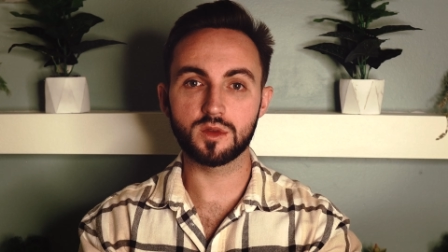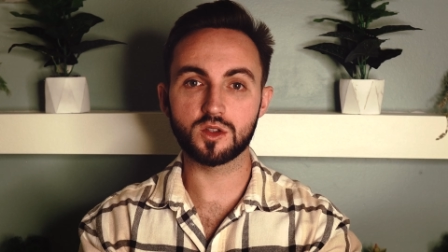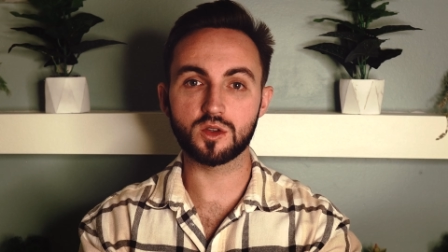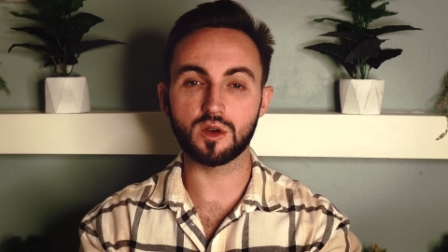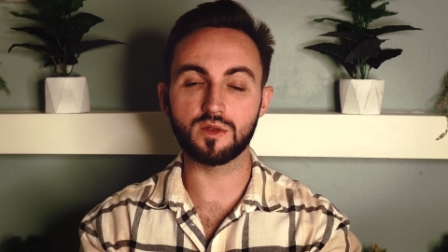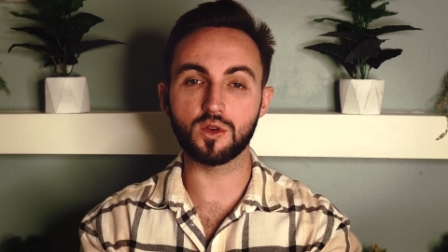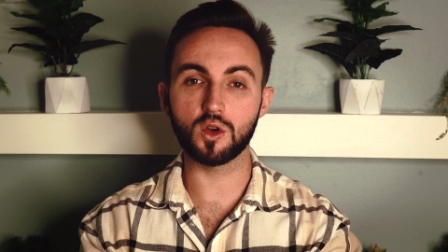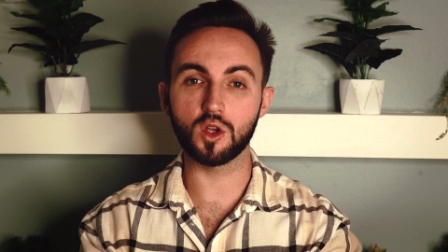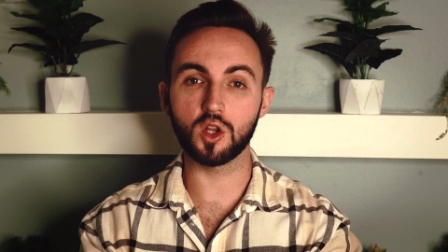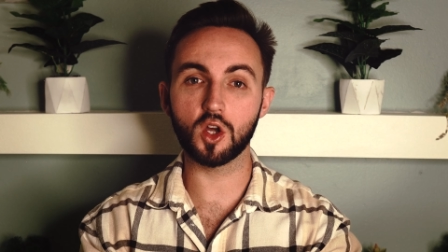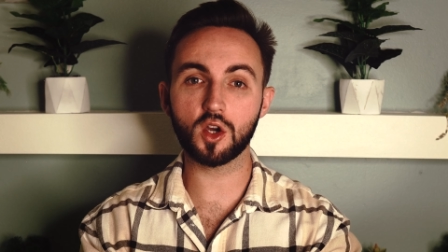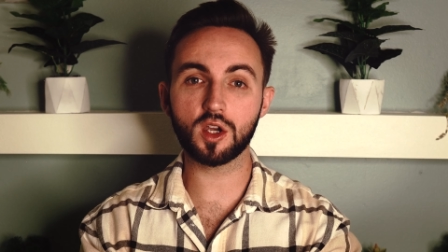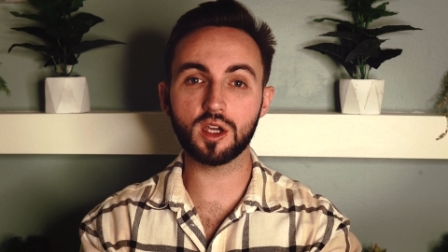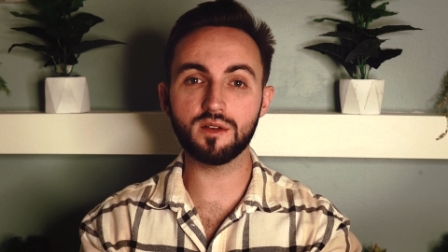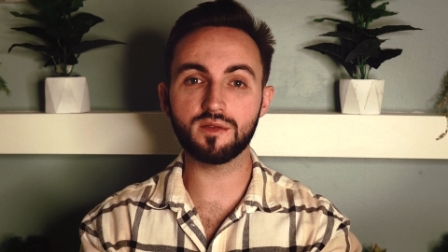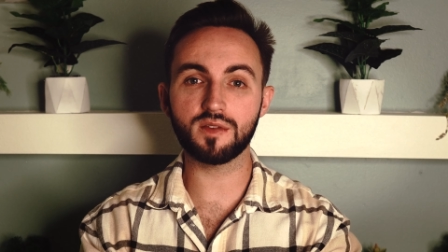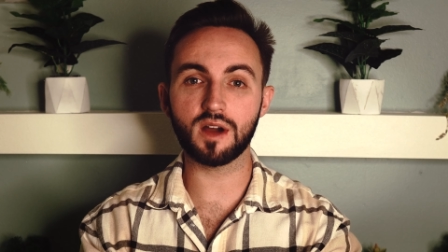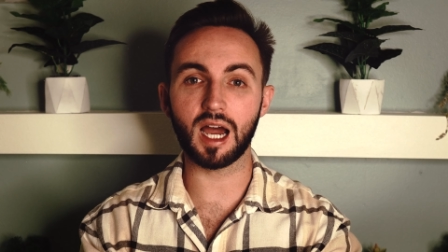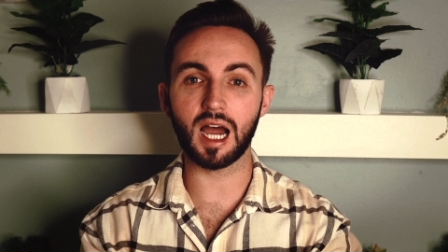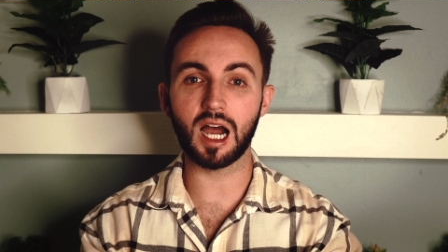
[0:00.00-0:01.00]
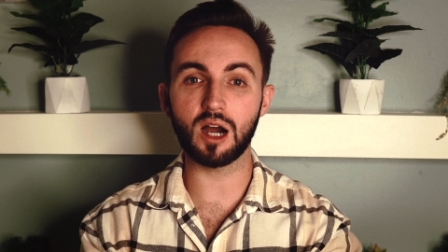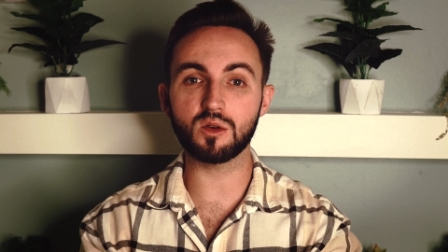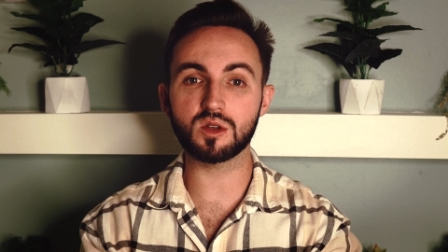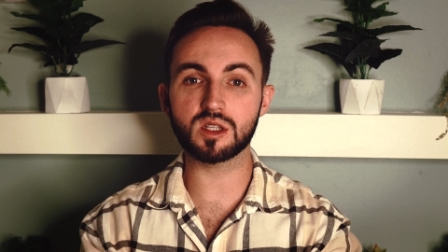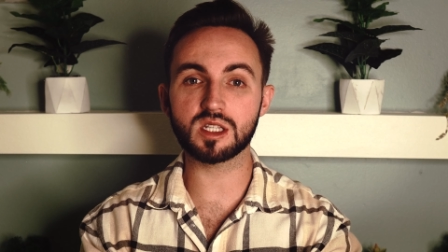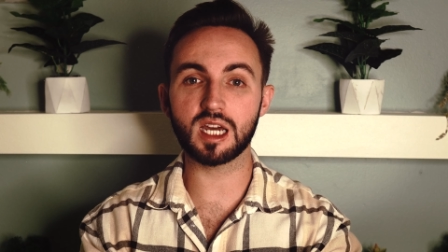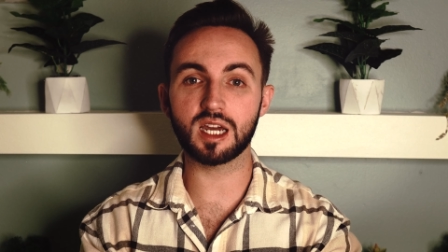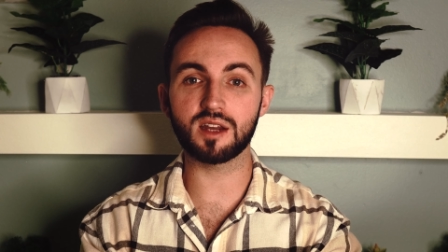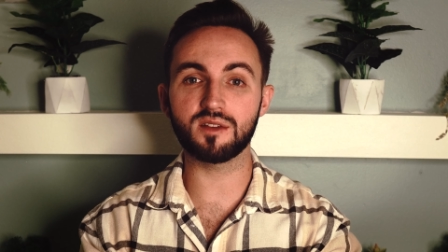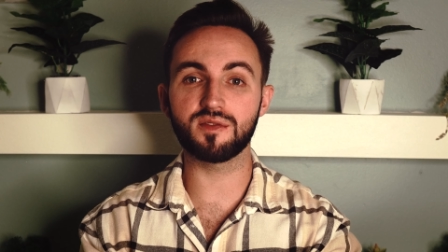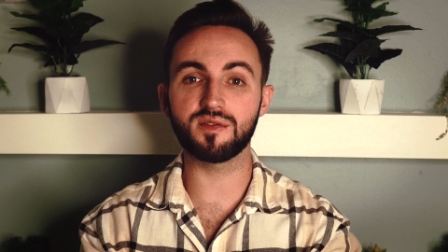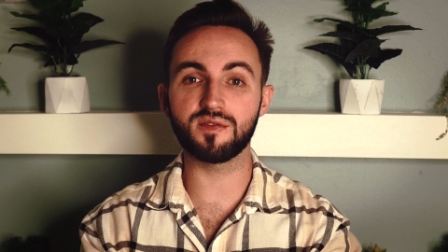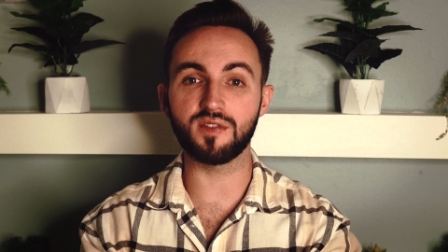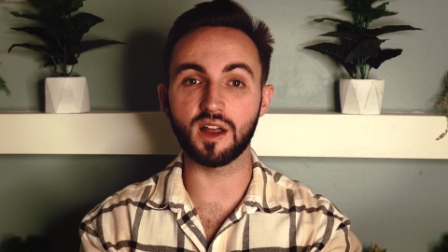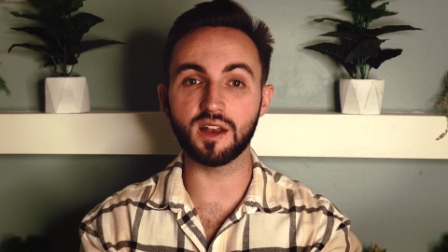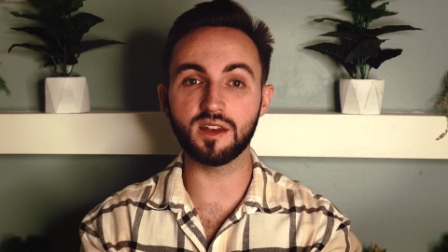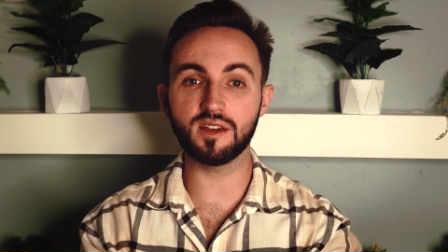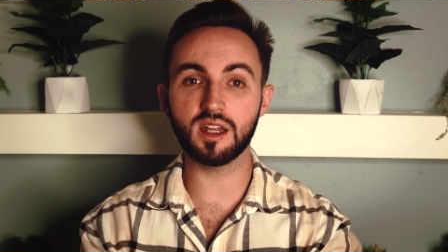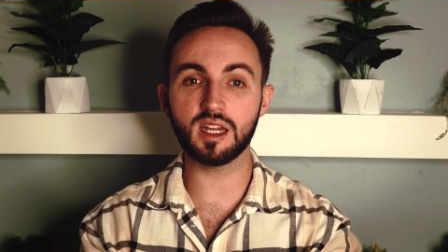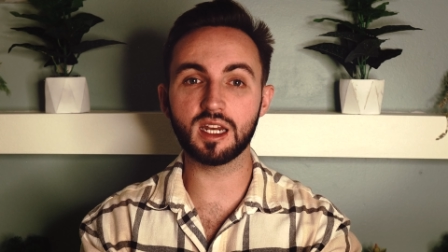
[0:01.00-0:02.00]
So if you're looking for outside
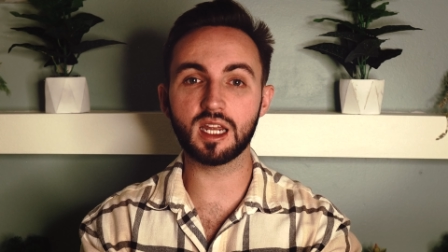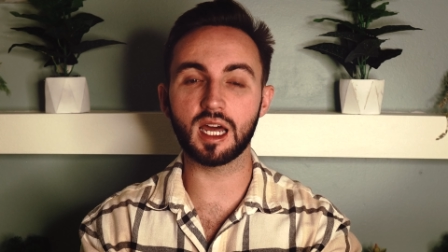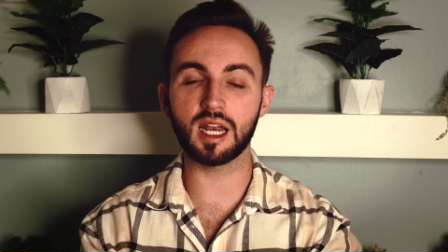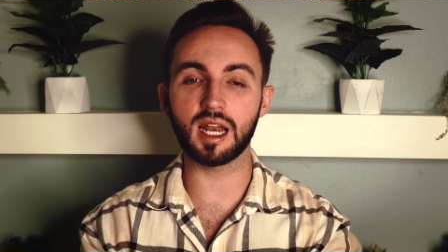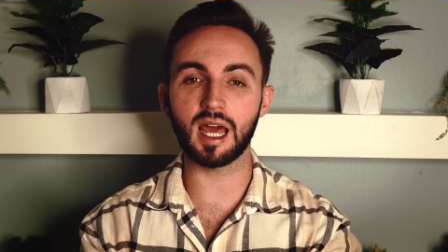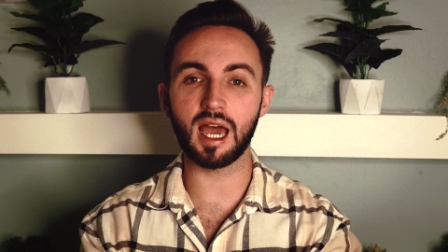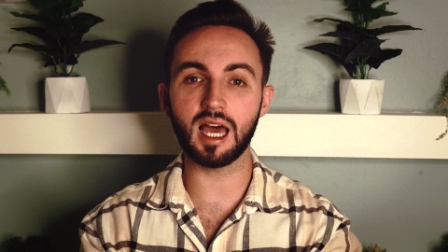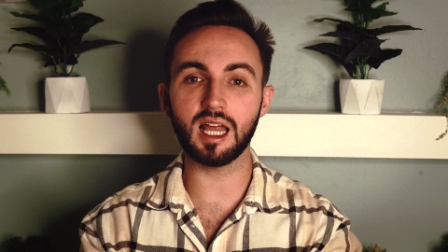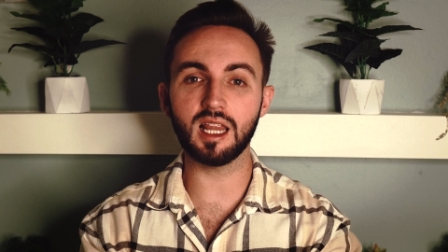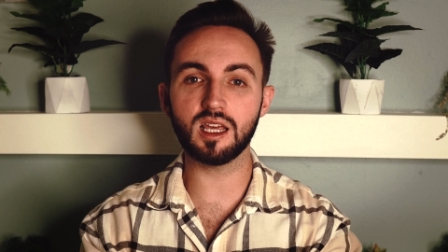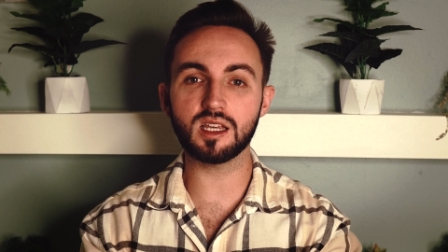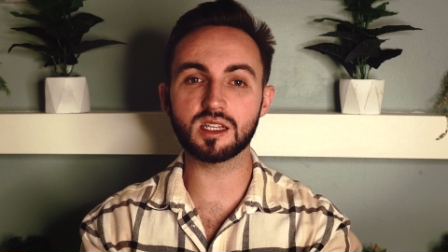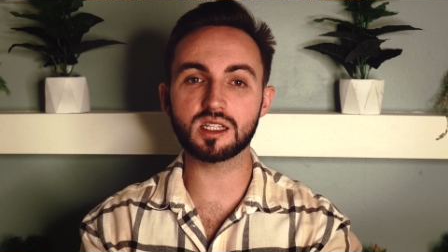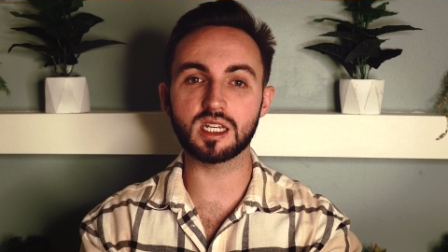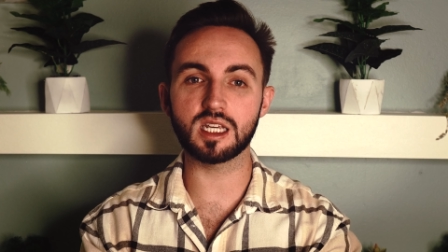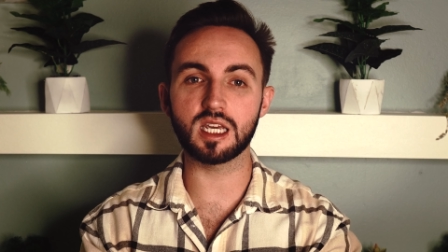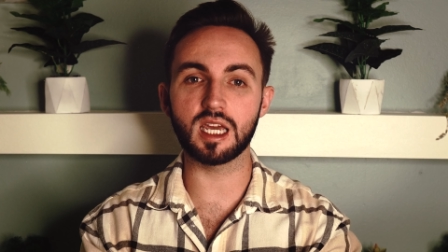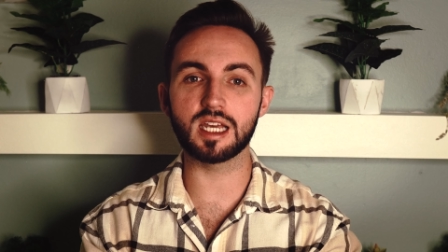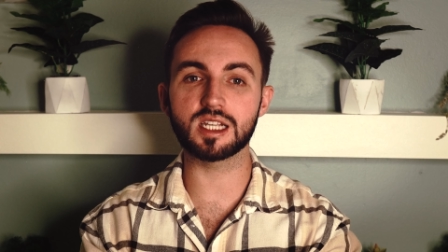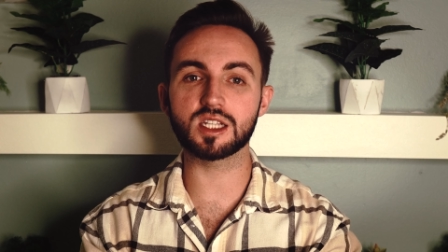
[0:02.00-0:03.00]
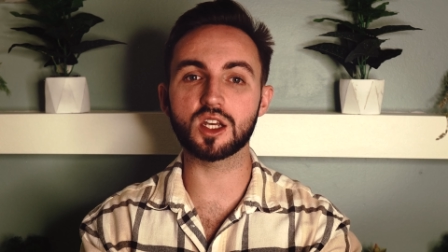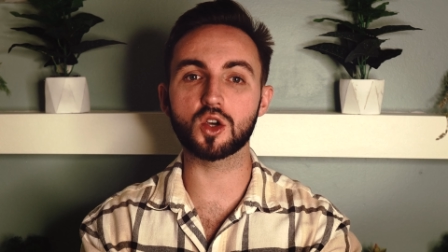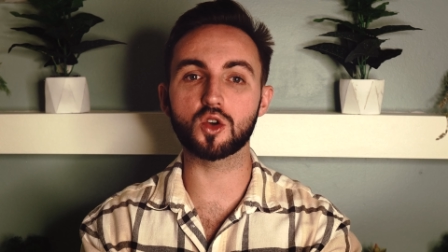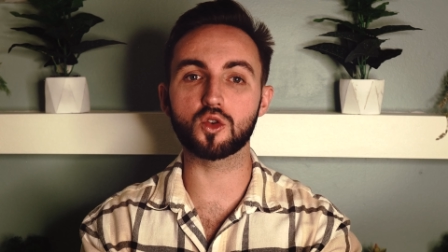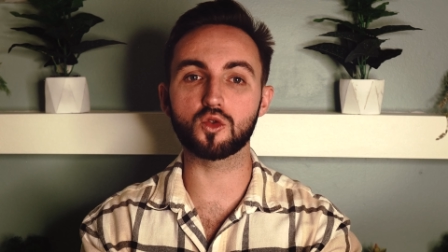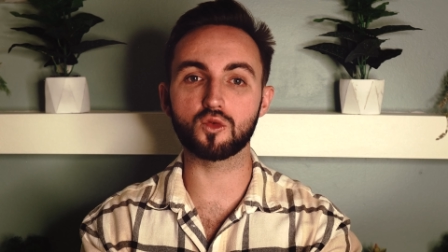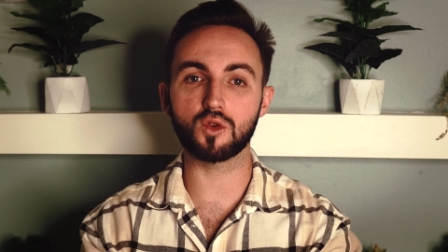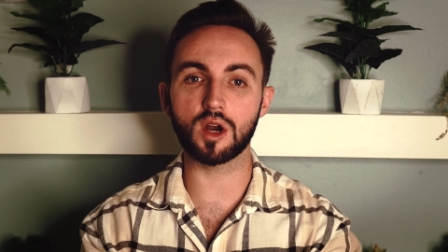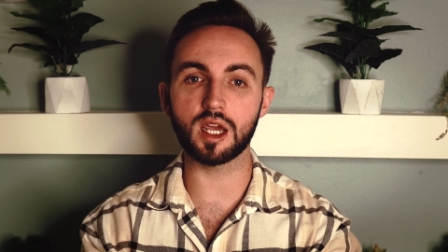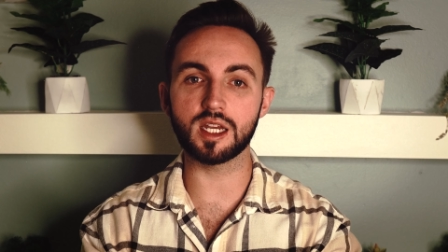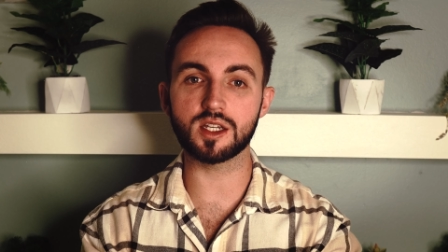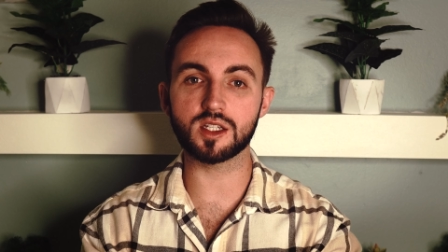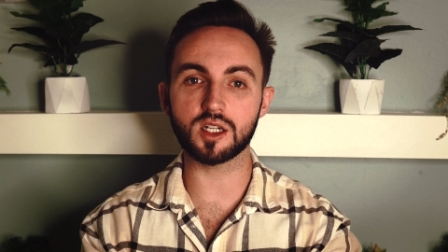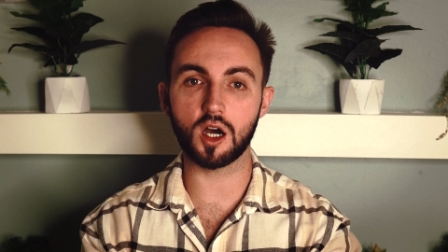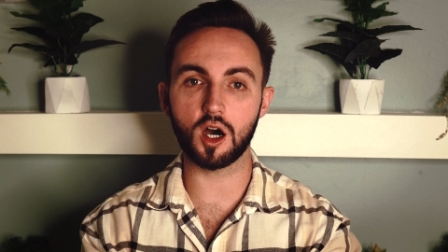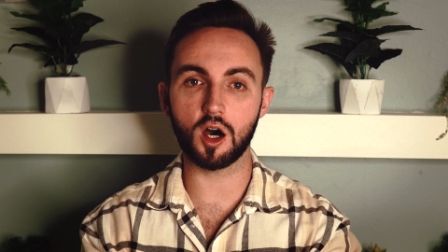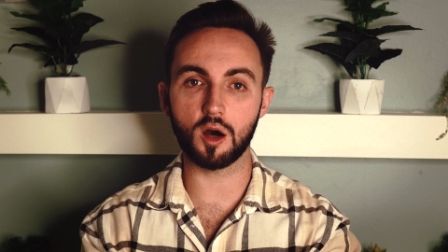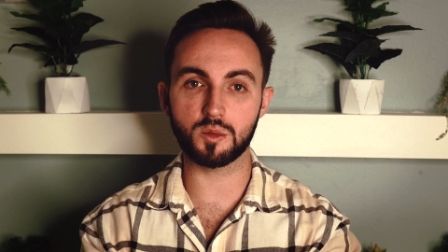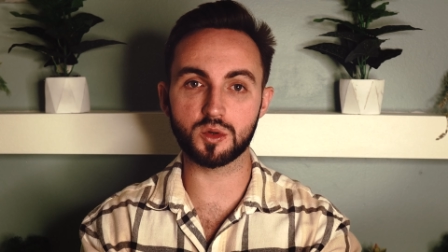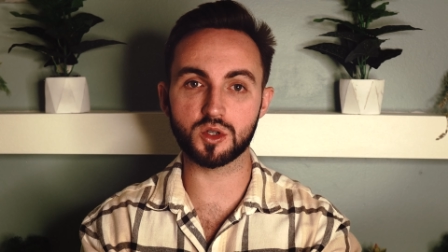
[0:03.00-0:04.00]
funding, an LLC is a great
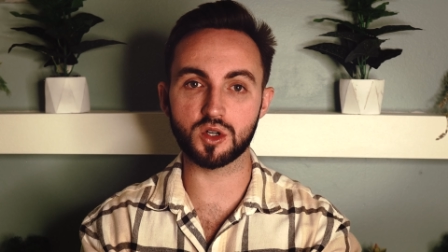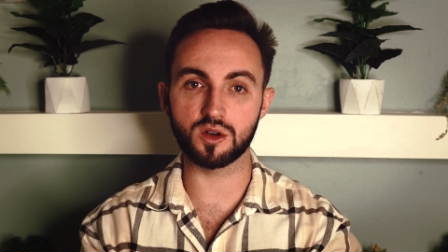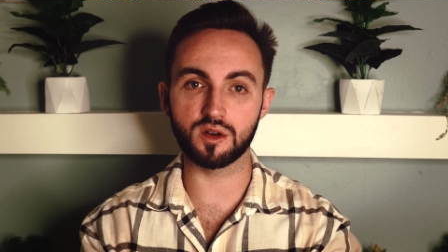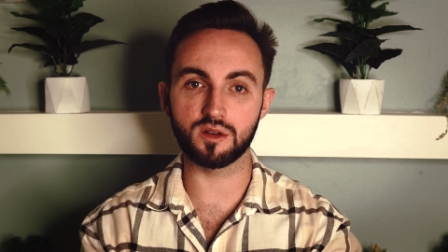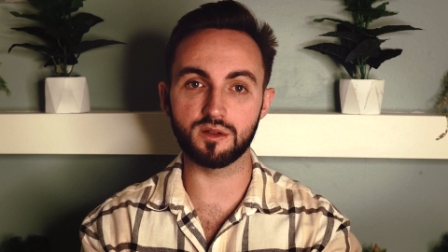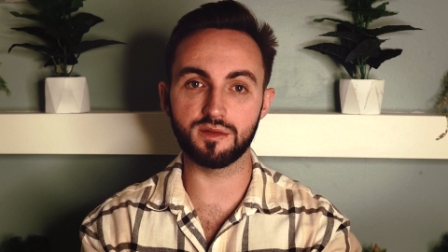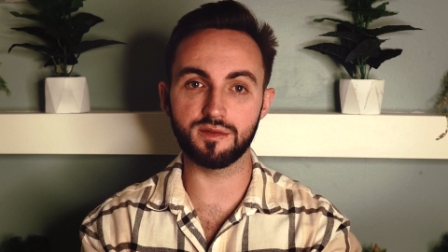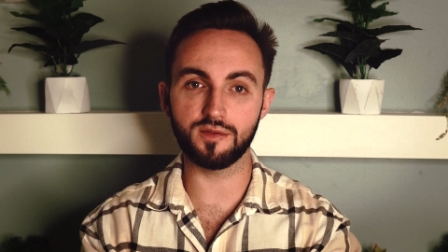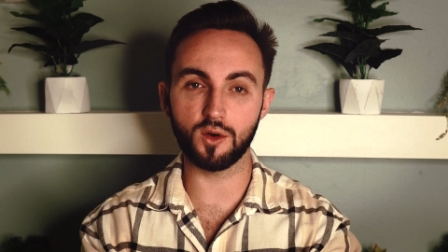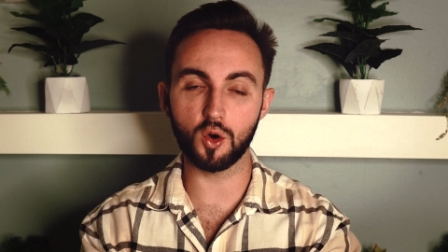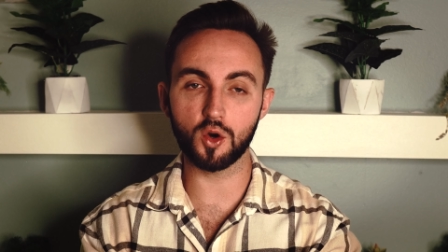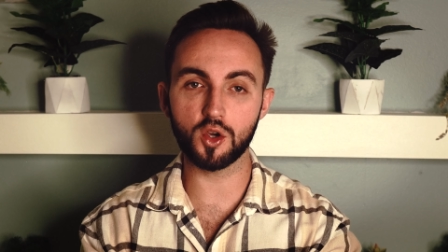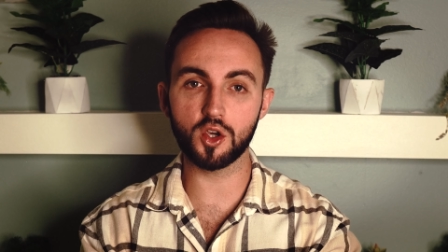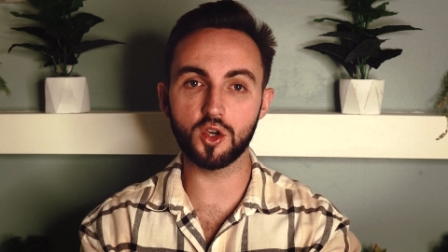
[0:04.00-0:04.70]
option for